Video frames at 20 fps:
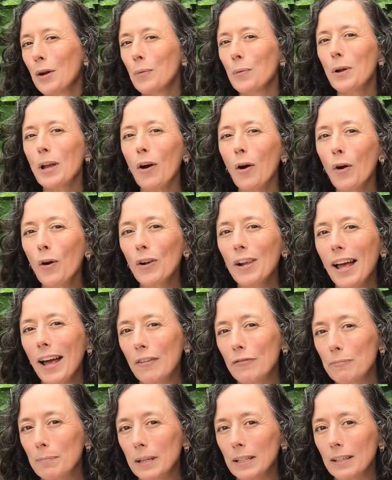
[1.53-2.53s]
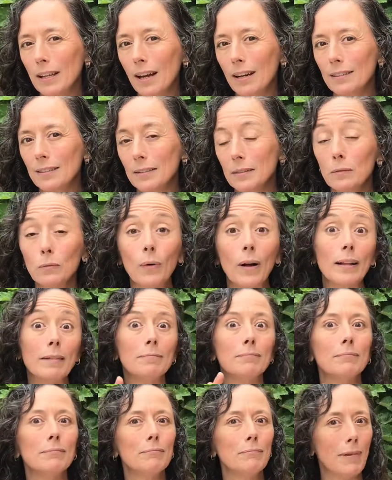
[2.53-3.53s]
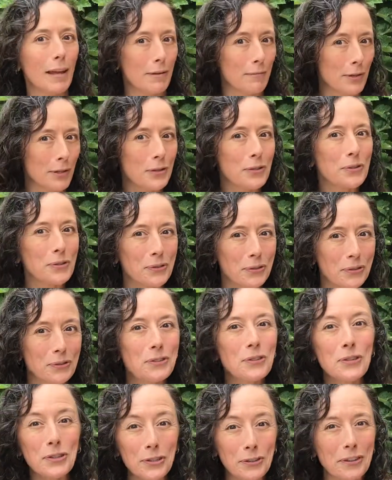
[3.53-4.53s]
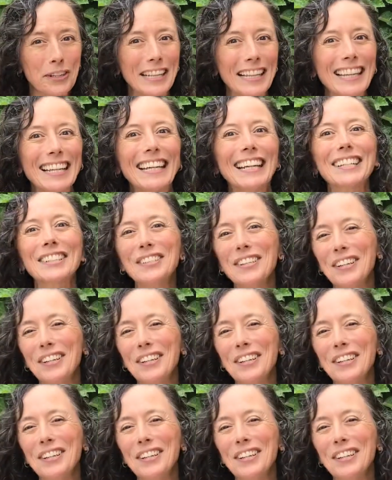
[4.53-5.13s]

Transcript: We all have been young. Well, maybe you're currently